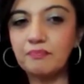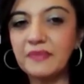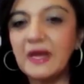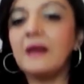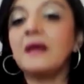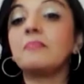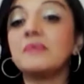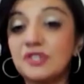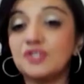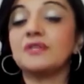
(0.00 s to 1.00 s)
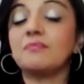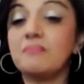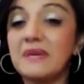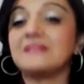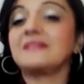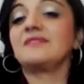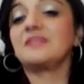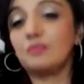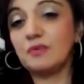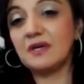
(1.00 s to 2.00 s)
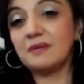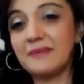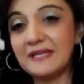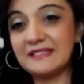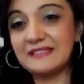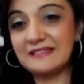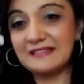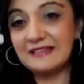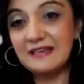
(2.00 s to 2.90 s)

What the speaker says: their position better in the workplace?